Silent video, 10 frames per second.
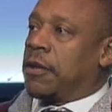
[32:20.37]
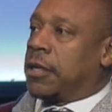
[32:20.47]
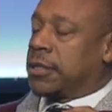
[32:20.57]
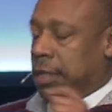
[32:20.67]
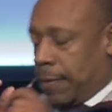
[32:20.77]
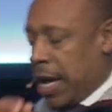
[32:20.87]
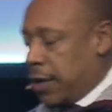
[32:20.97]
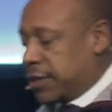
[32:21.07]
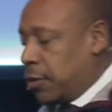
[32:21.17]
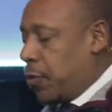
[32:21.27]
Somehow,
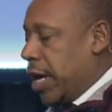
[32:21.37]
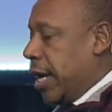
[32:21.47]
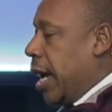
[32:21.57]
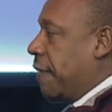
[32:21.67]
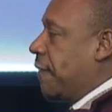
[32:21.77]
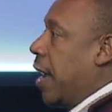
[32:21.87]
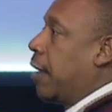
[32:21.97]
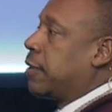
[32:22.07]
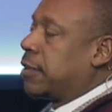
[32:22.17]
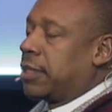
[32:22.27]
someway, I
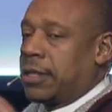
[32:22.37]
found